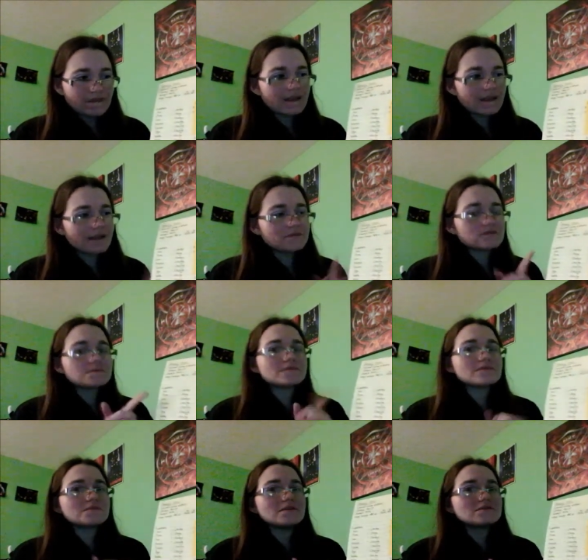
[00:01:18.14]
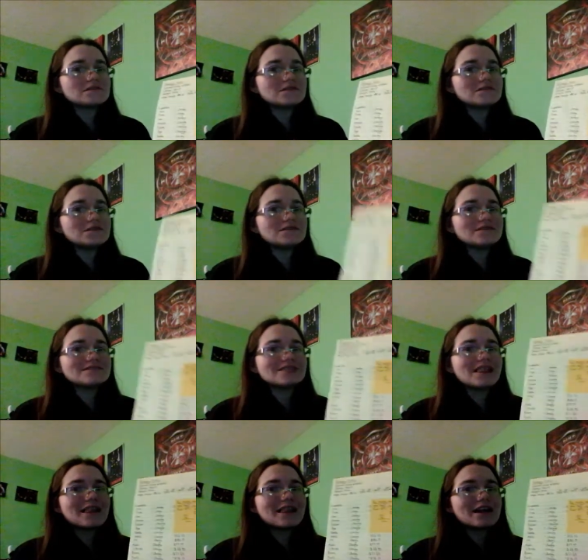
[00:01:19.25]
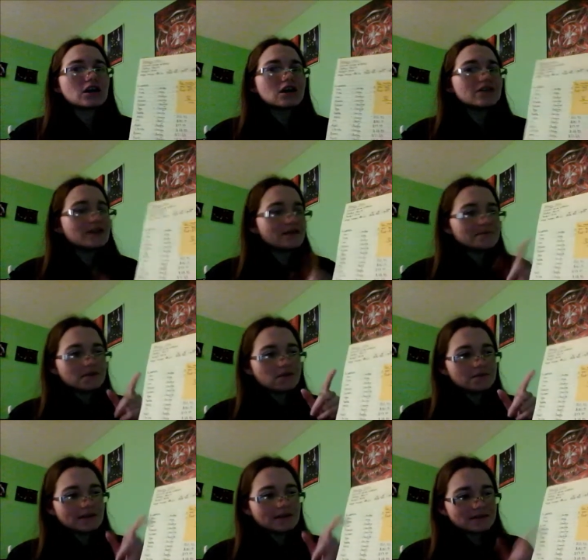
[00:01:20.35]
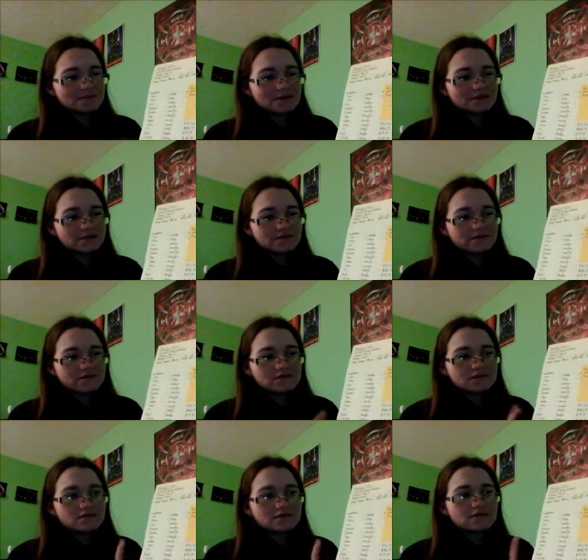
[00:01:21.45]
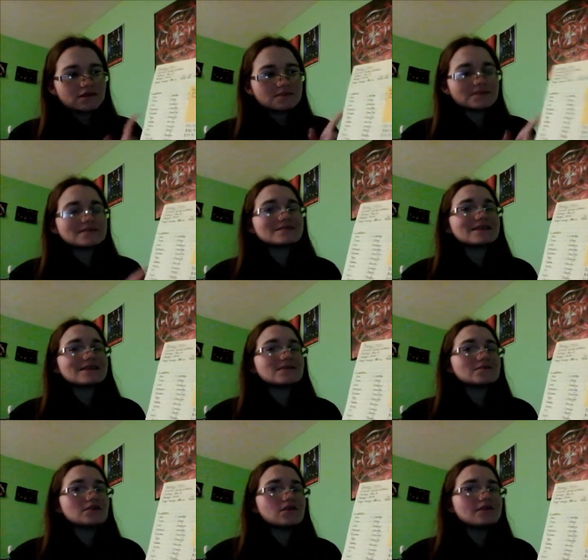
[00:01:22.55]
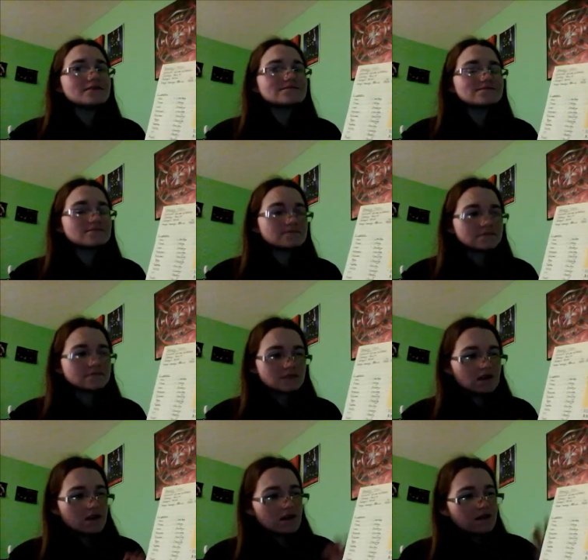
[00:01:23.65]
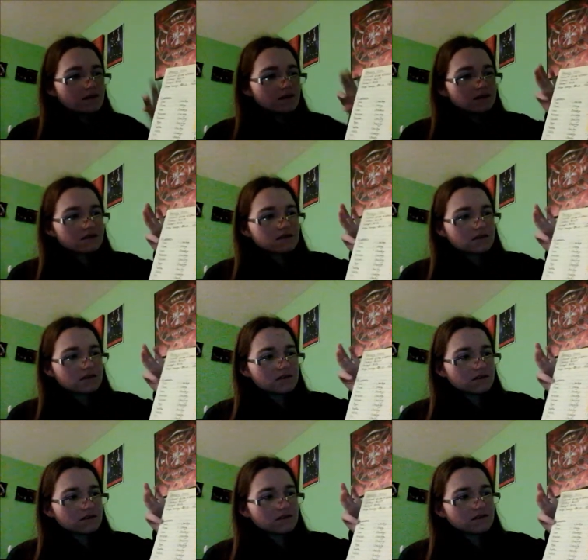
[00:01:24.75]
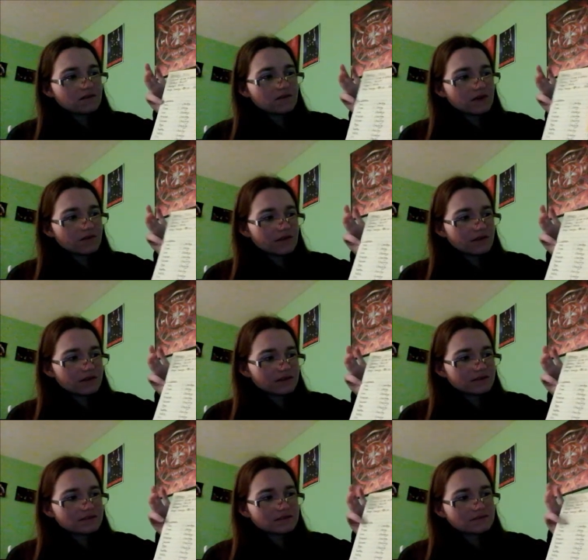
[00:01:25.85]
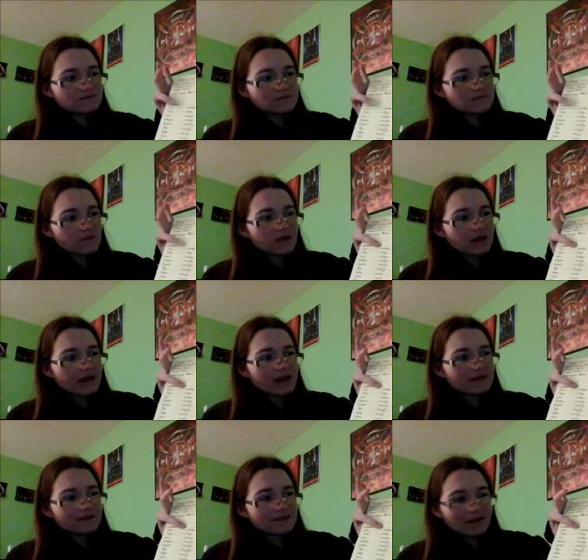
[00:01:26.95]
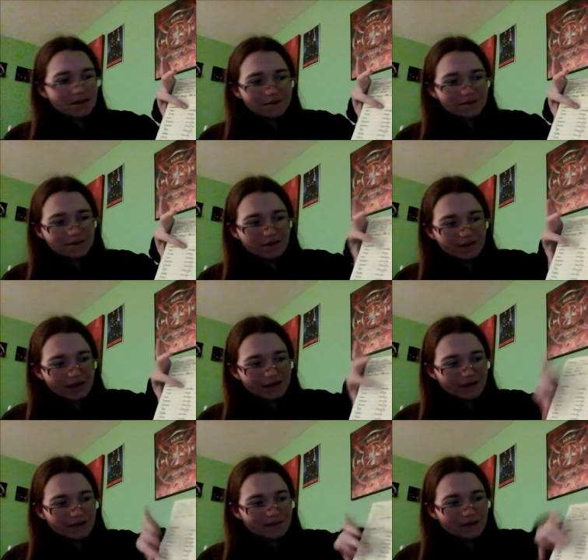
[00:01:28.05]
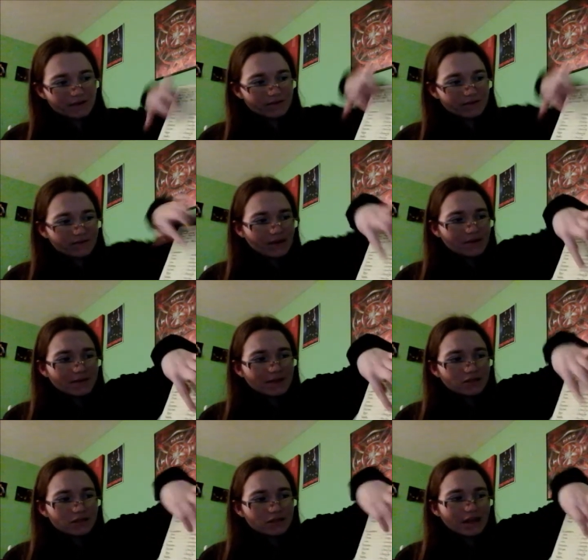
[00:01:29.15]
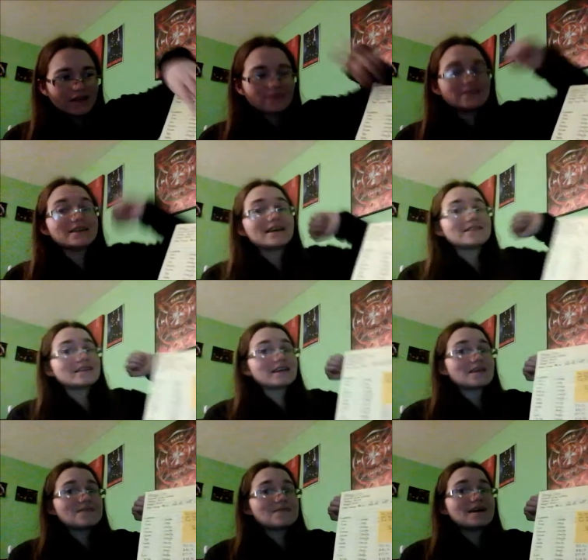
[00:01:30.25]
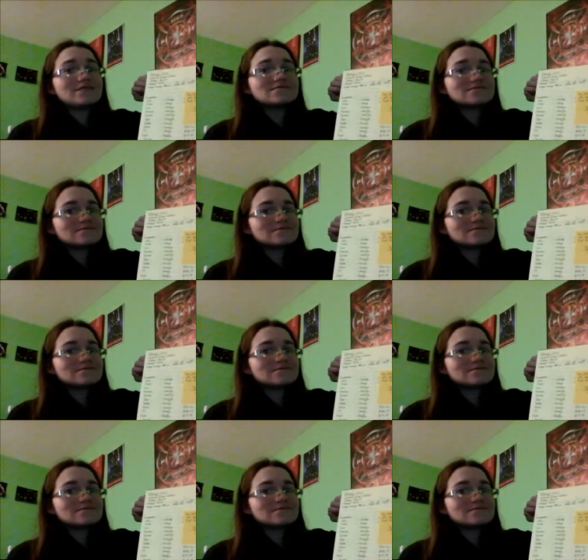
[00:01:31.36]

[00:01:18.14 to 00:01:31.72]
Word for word: And I will explain what the post-it note is later. And then I would put all my expenses, expenses down below it with what it was, what it account it came, account it came out of, how much, and the date that it came out.